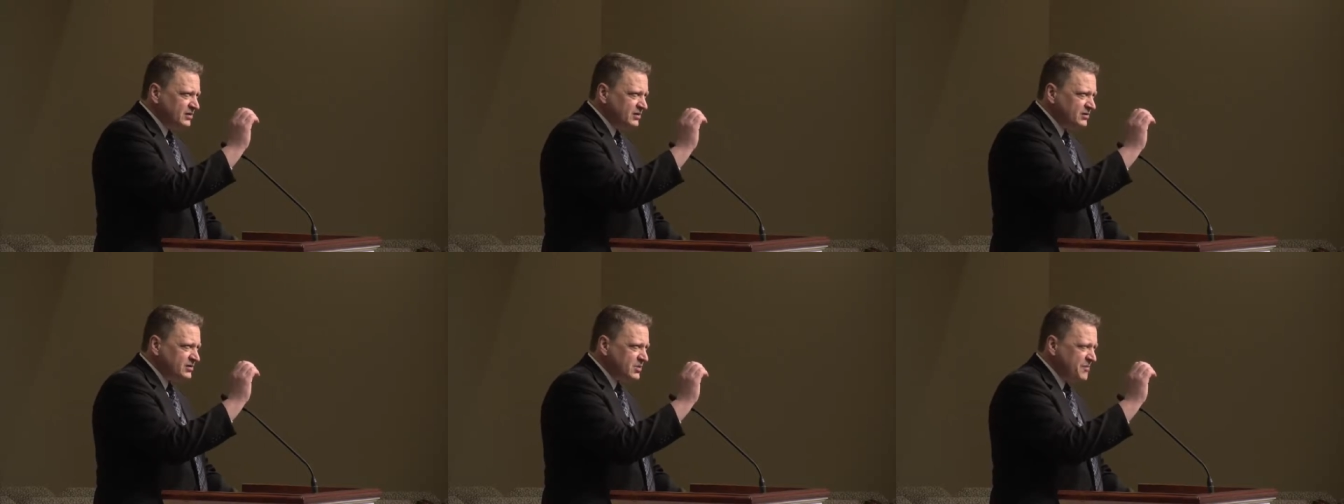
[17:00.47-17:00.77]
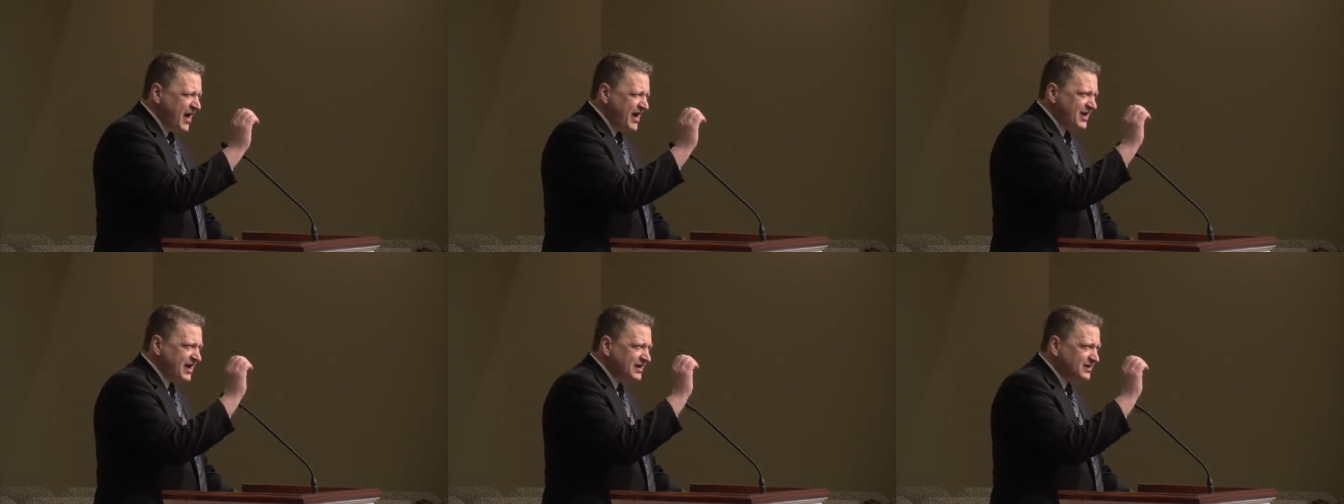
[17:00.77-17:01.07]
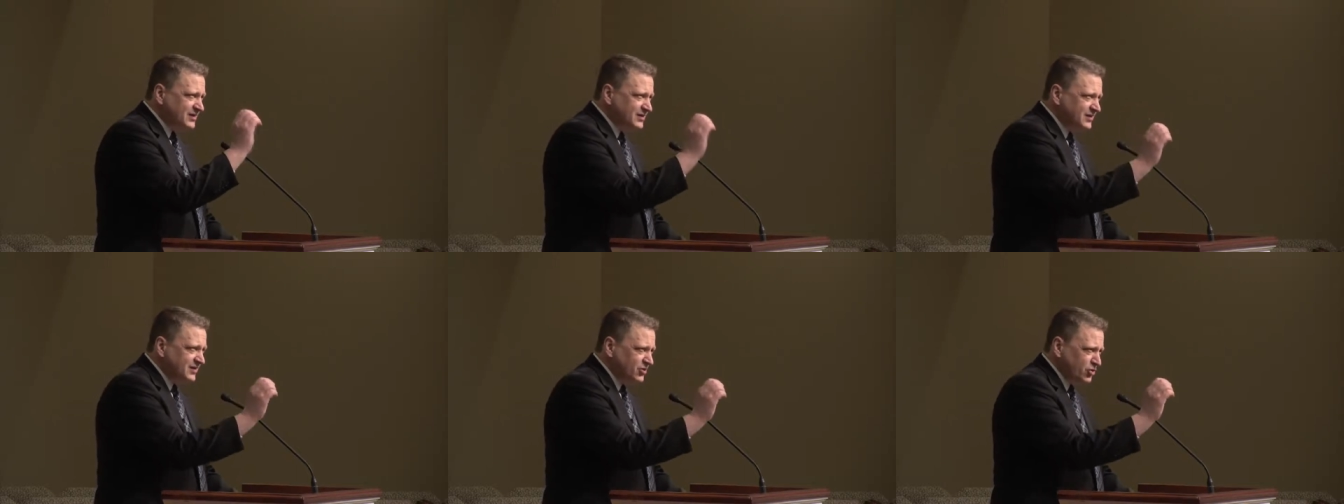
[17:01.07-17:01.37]
to make it
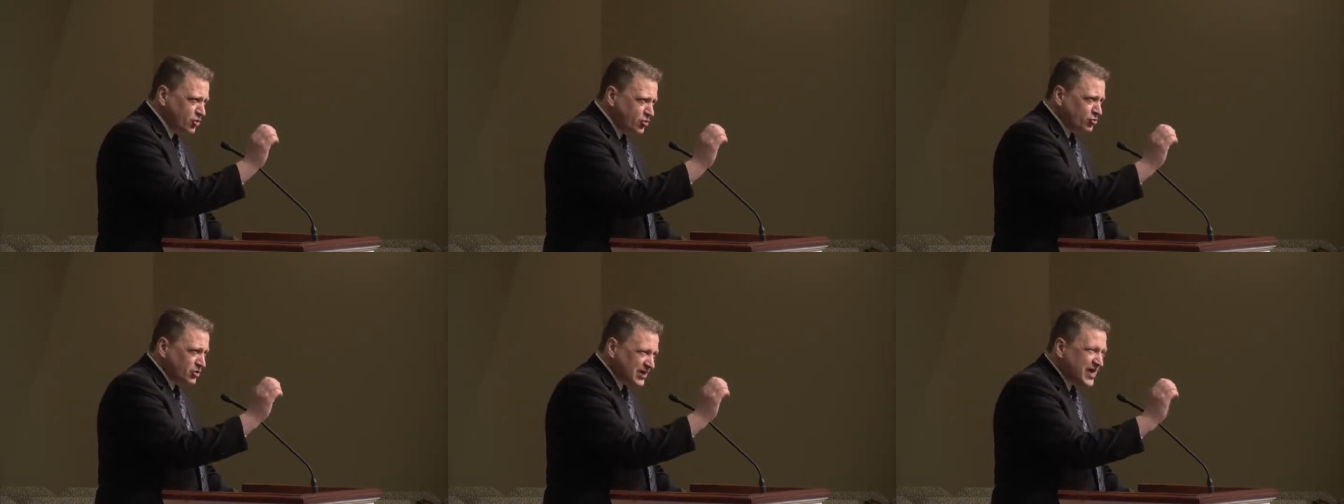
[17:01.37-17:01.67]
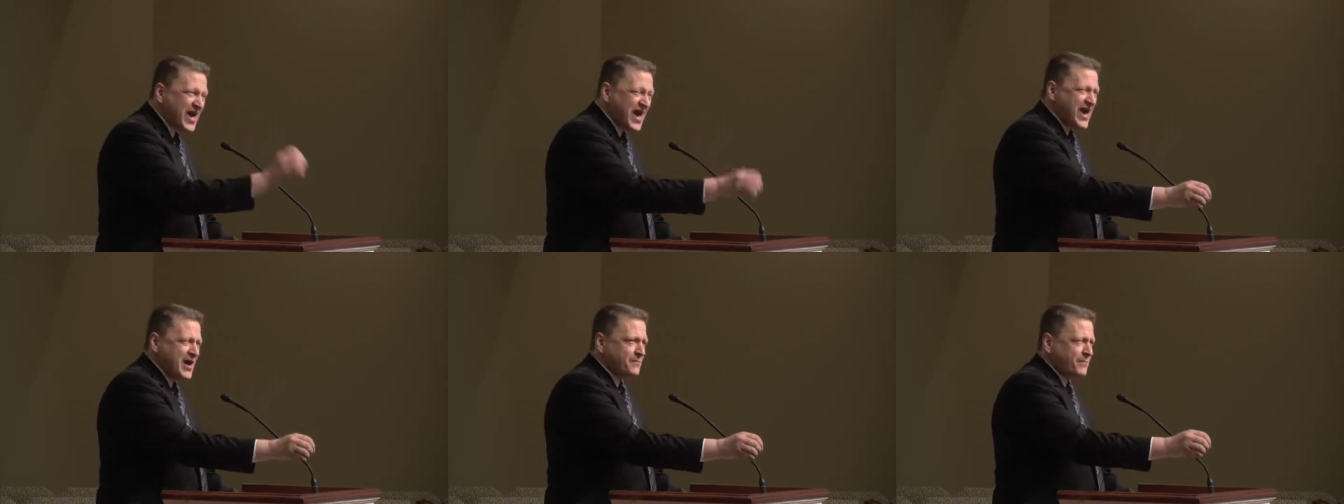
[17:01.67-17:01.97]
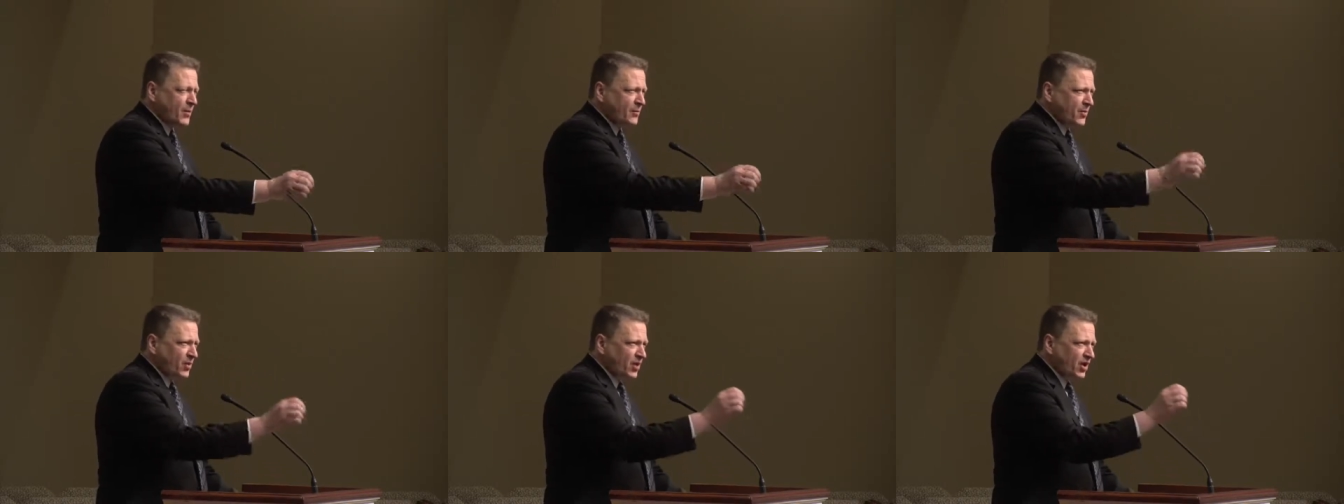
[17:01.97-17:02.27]
you
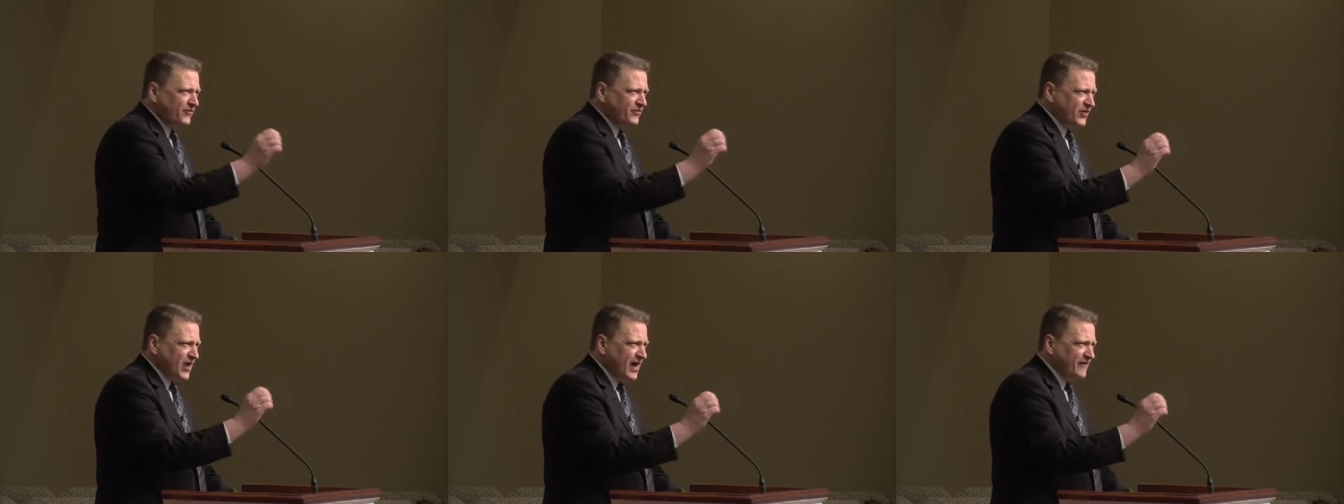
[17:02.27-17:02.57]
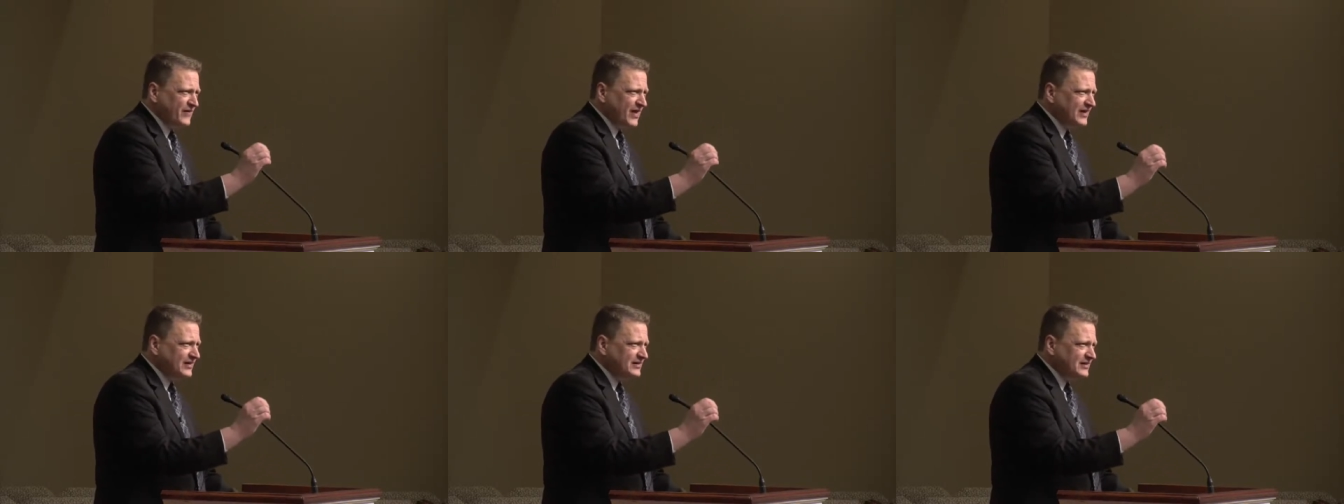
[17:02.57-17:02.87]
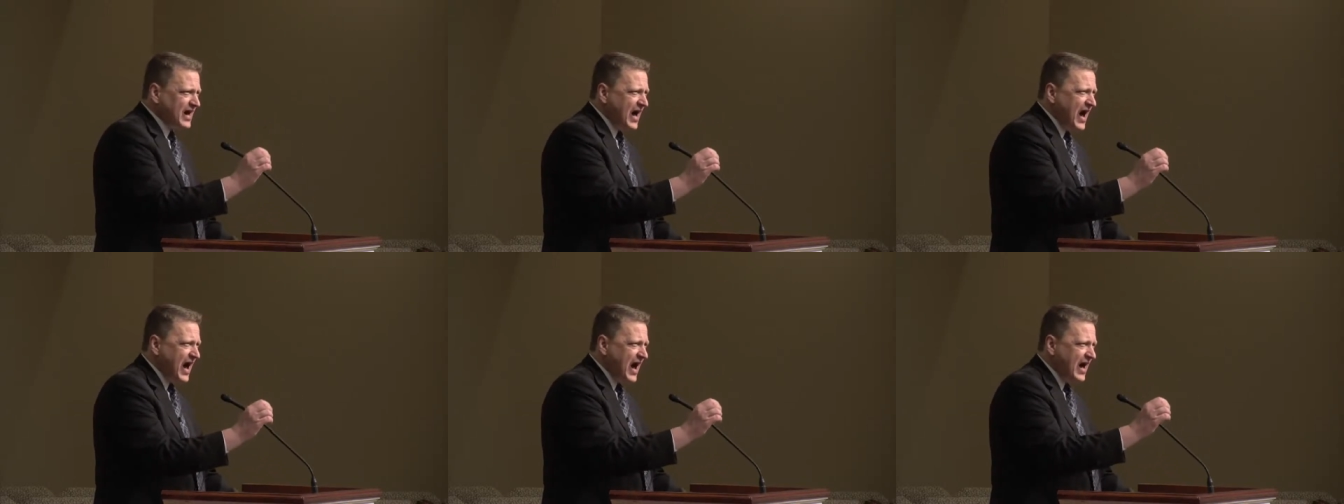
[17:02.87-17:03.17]
capable of loving
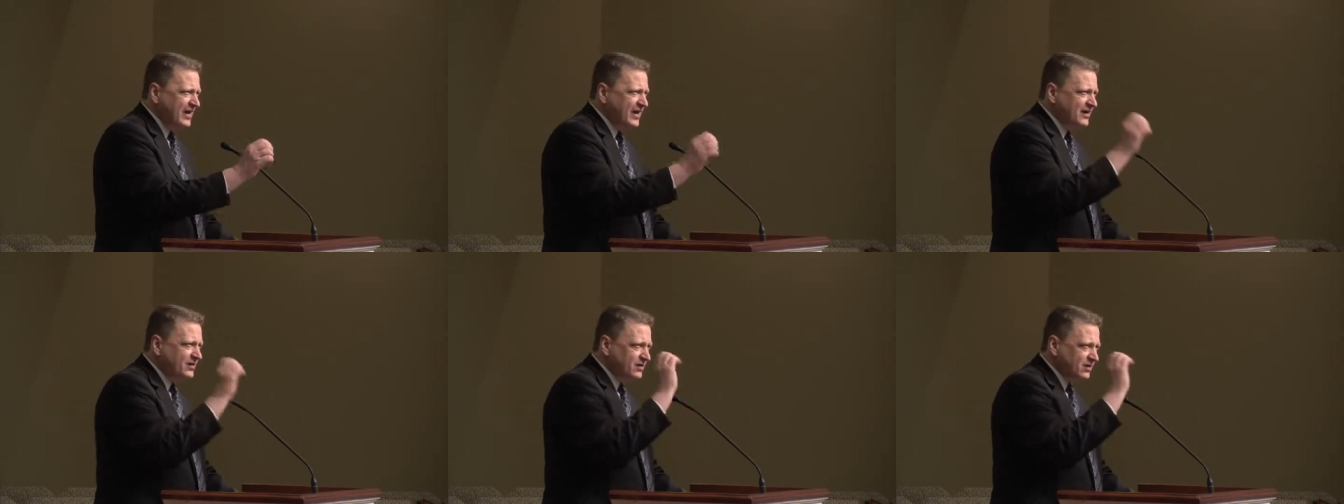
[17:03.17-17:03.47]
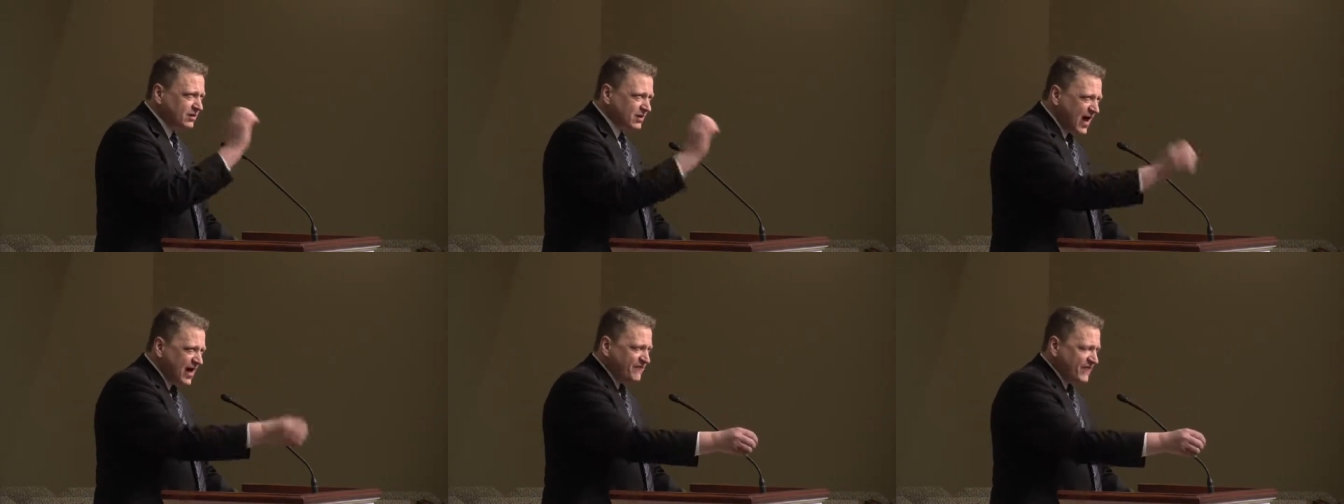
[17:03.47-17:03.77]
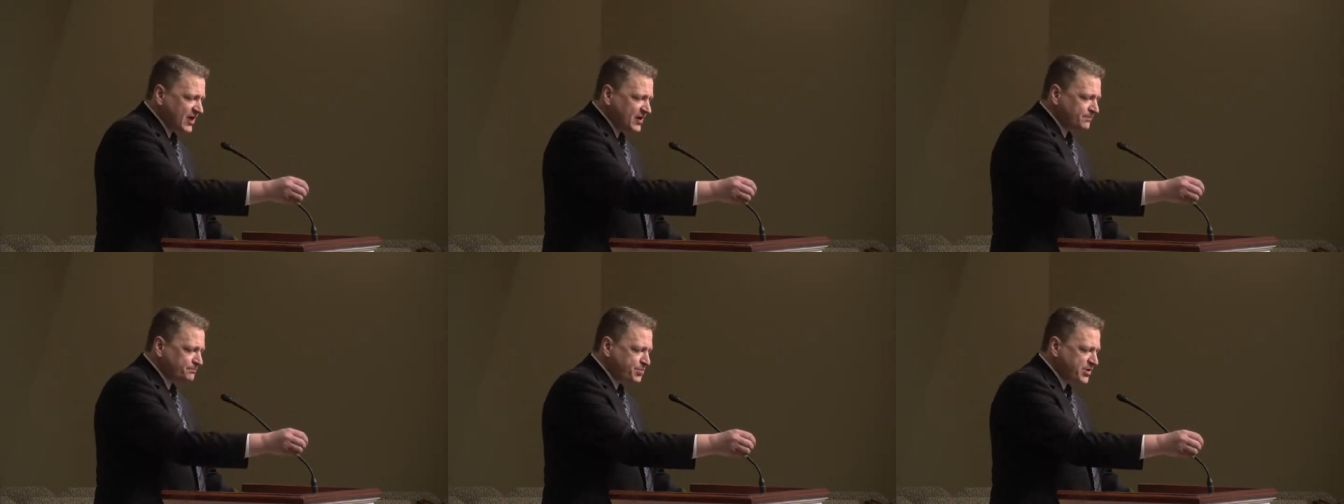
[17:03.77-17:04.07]
God and
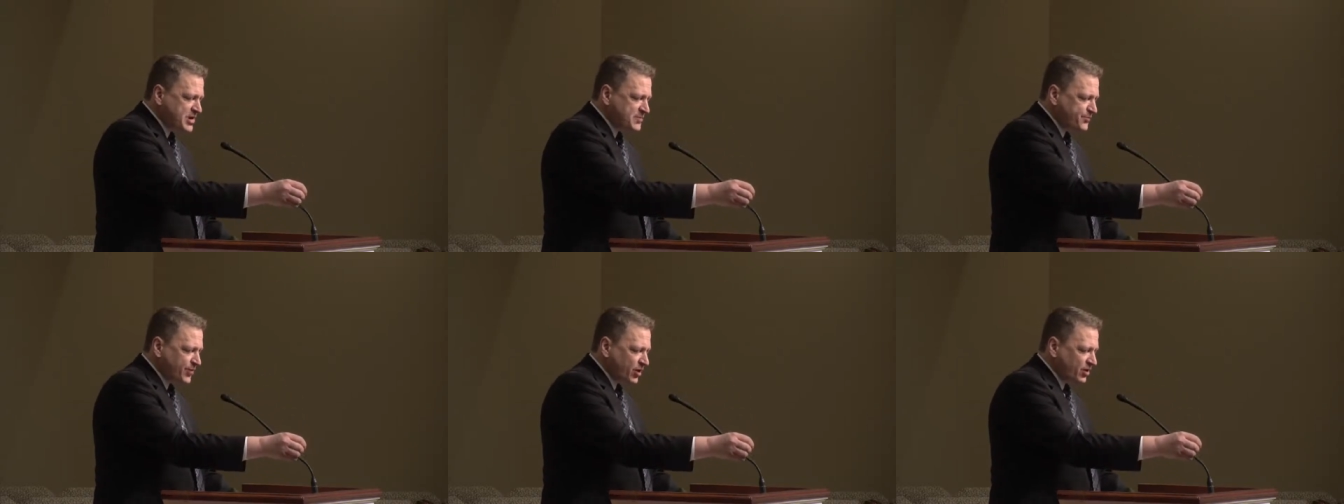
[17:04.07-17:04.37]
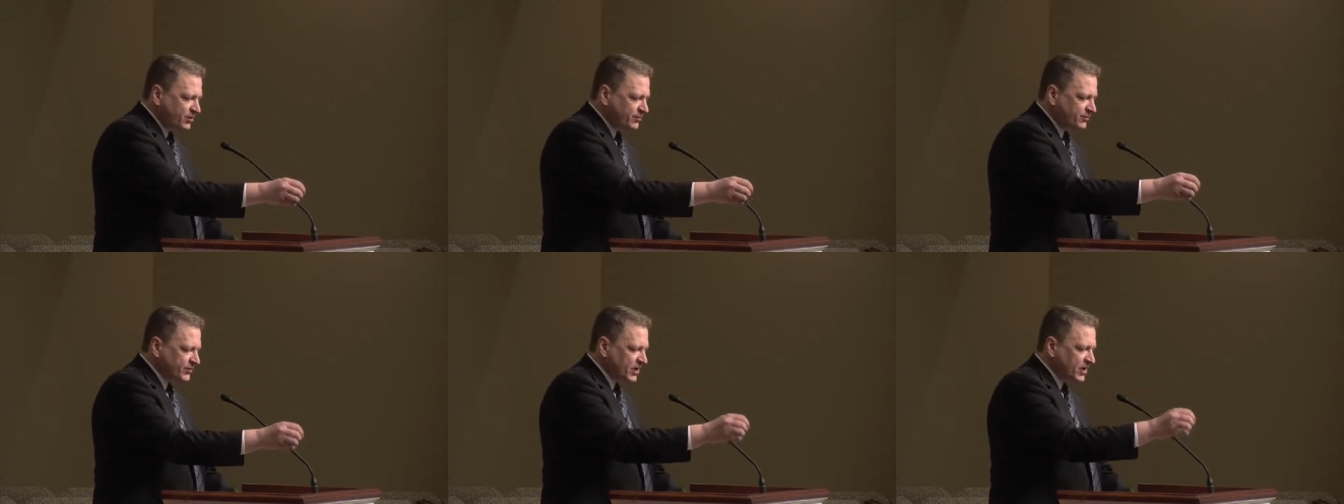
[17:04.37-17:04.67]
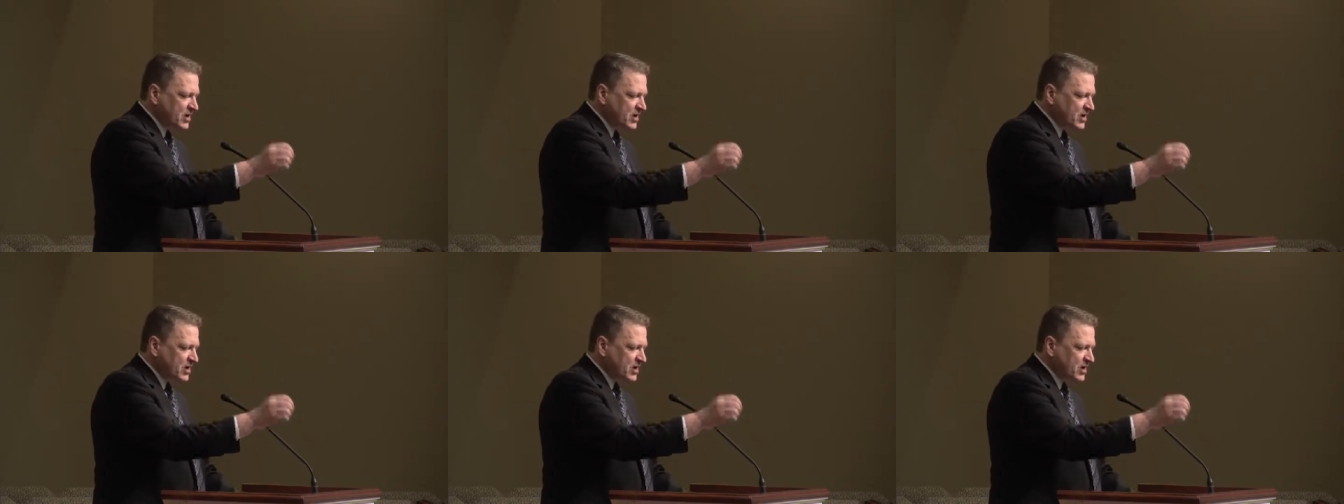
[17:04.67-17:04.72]
loving people,